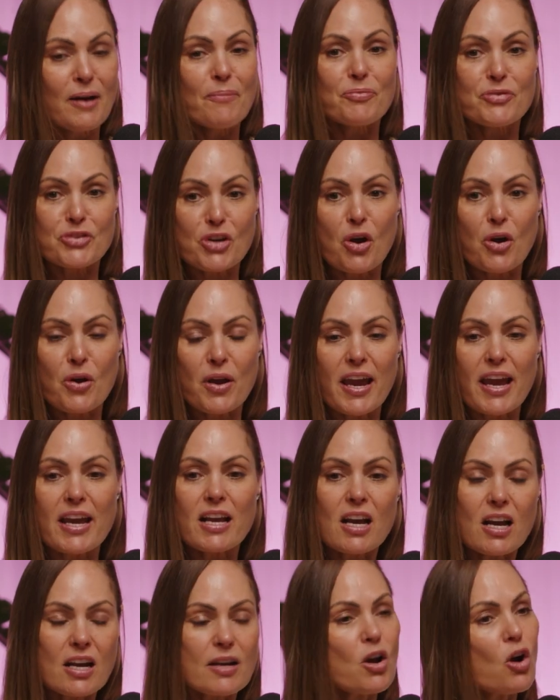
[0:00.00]
So it
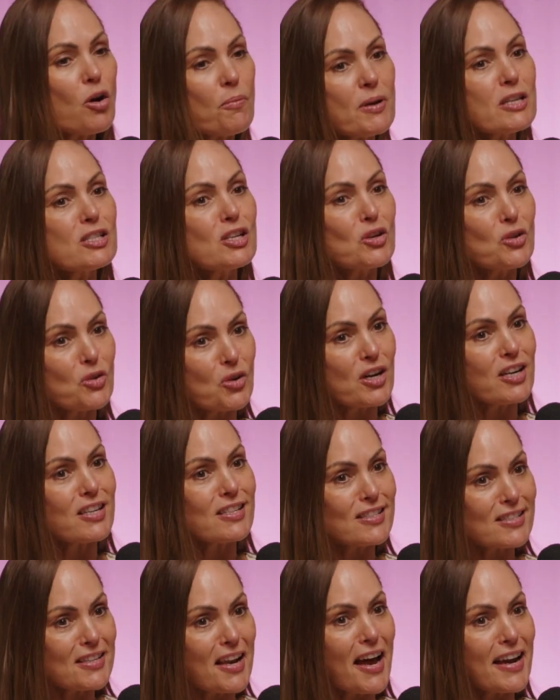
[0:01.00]
got me to look at it
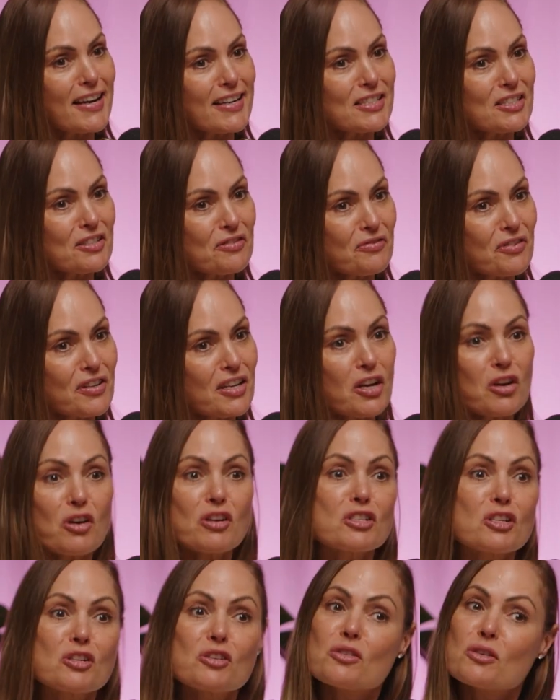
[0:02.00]
slightly different. It got
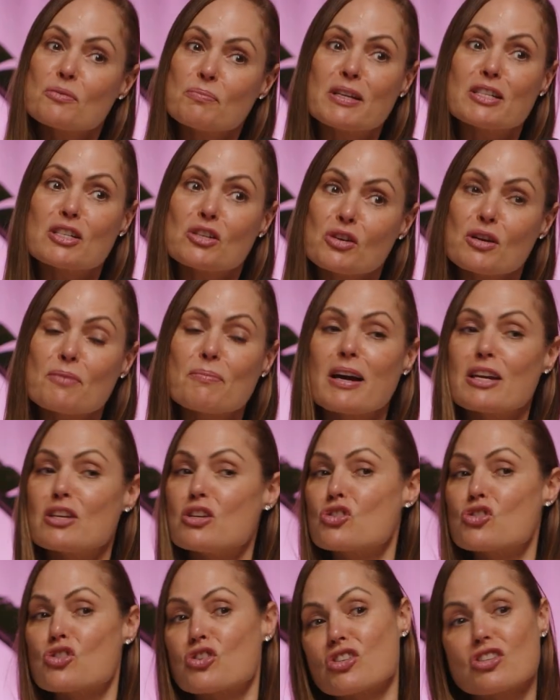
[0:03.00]
me to look at my
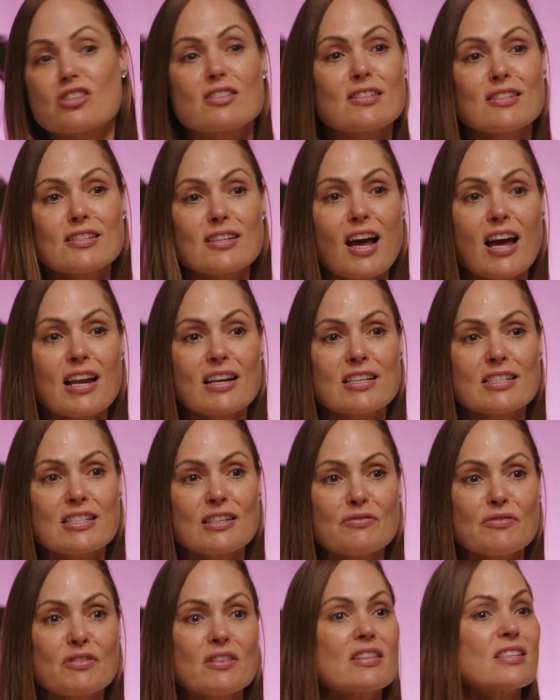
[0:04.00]
nutrition slightly
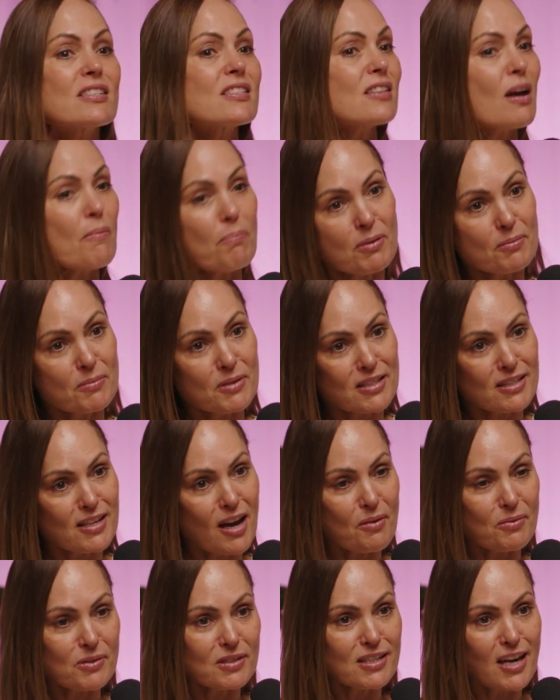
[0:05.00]
different, the supplements I
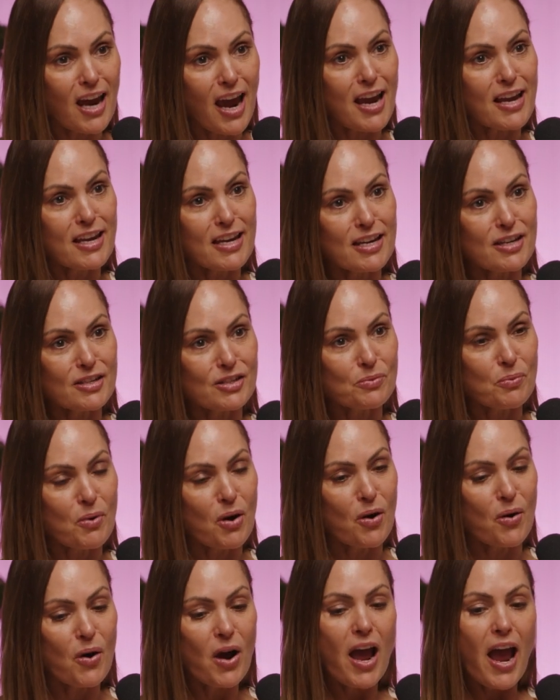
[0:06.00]
was taking as
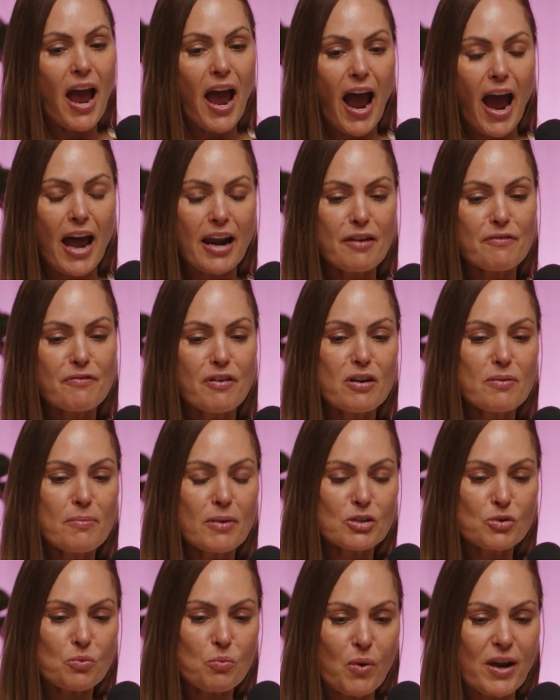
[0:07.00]
well. And I very
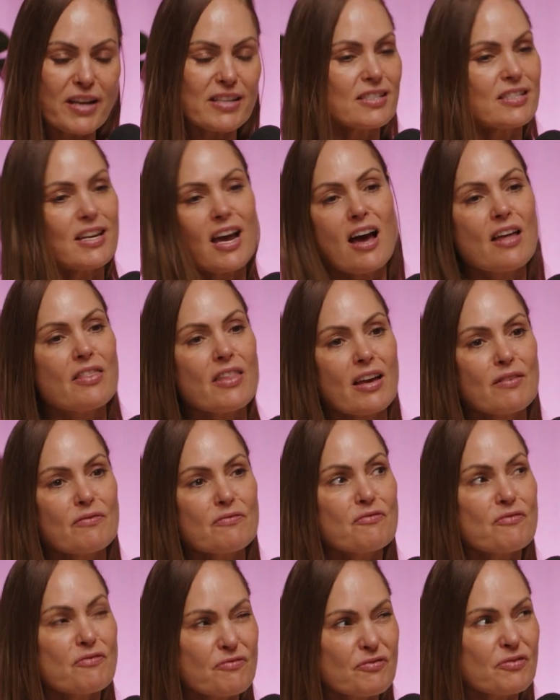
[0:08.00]
much went down that
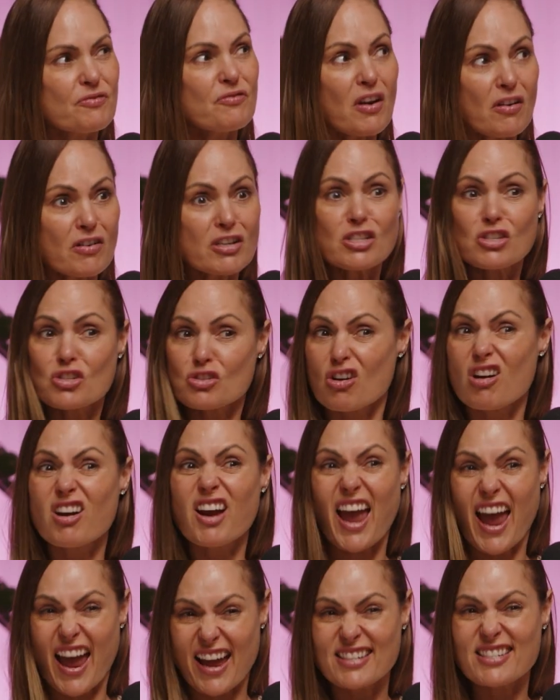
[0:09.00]
very strong
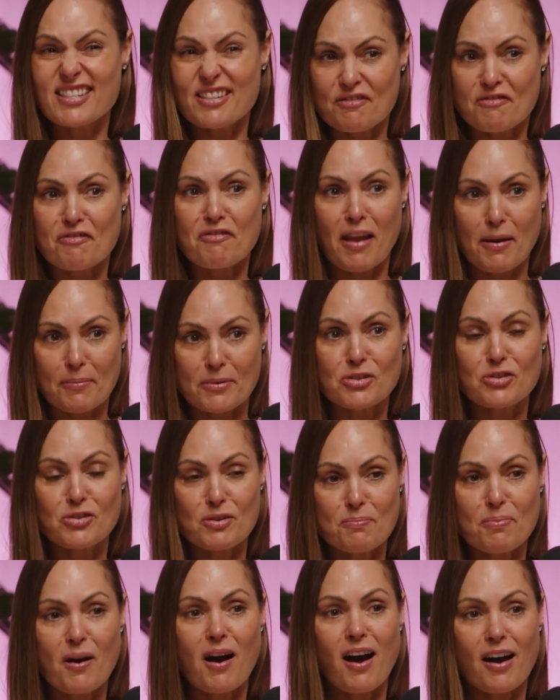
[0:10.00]
anti-inflammatory
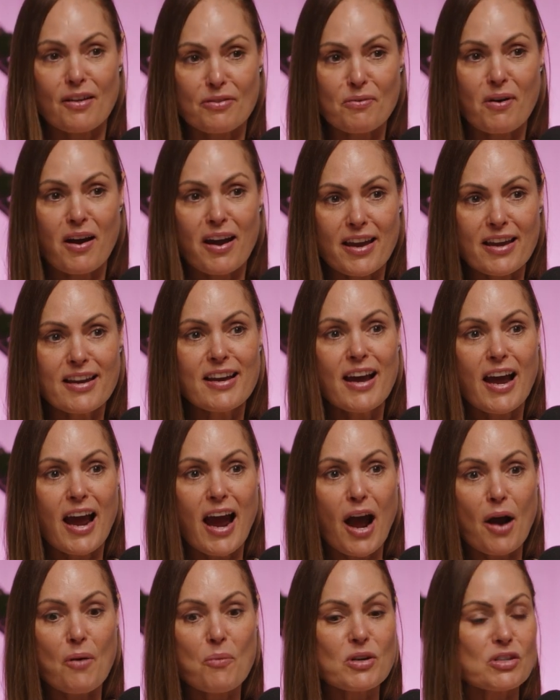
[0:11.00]
pathway,
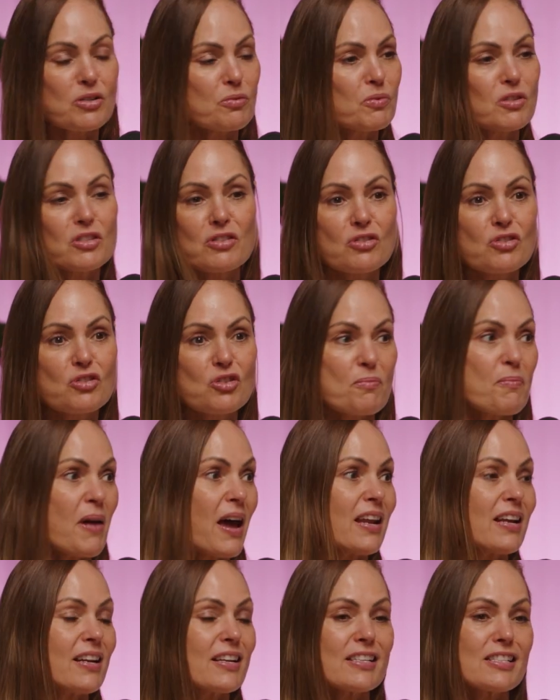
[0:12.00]
which was
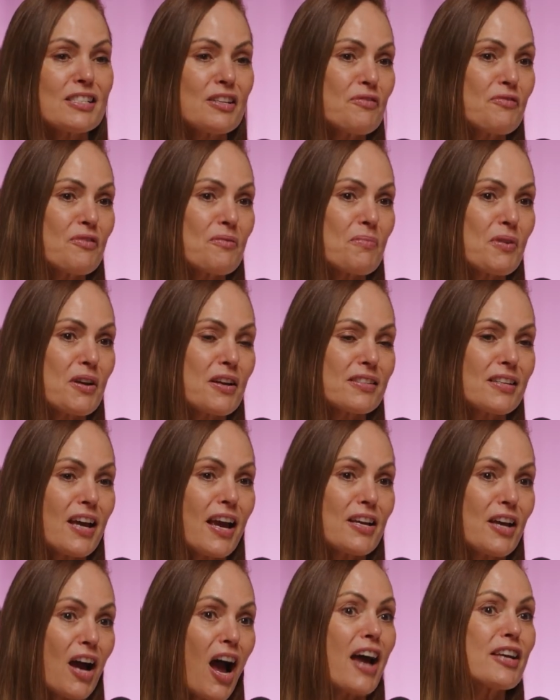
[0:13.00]
dramatically different because
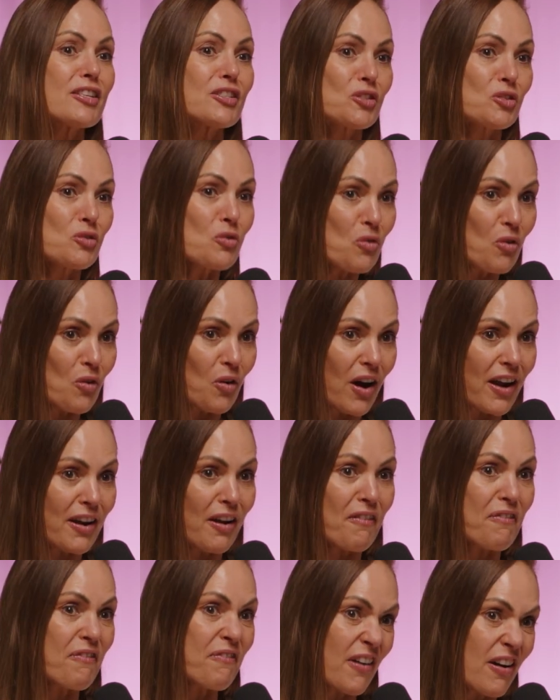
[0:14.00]
I saw and I
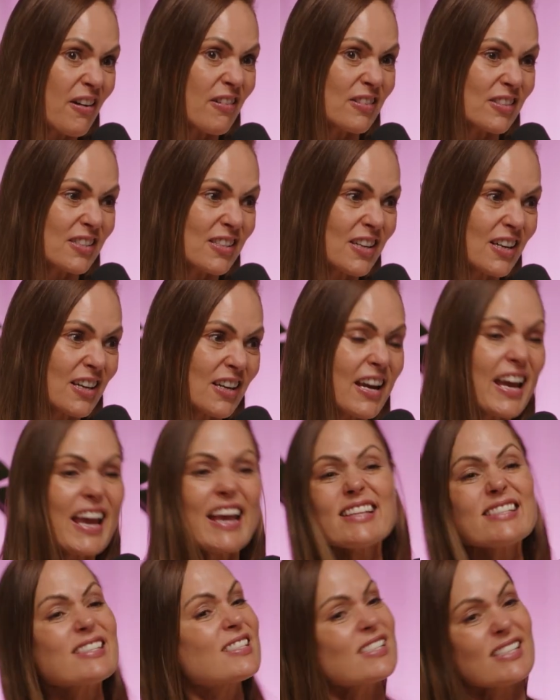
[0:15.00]
felt
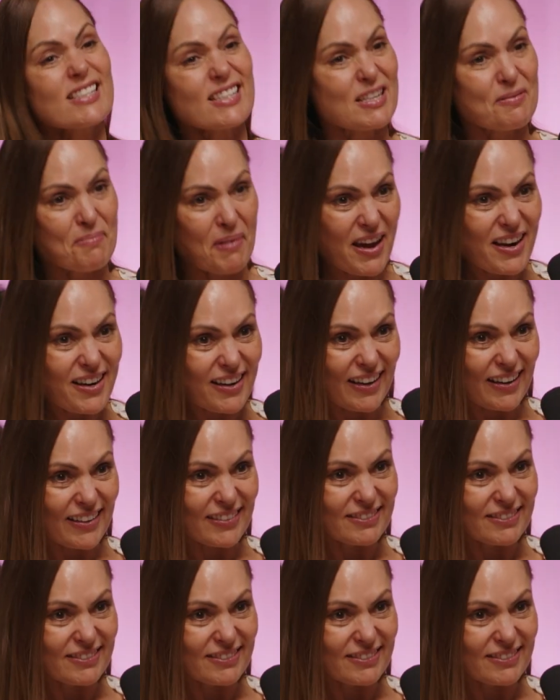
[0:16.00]
instantly better.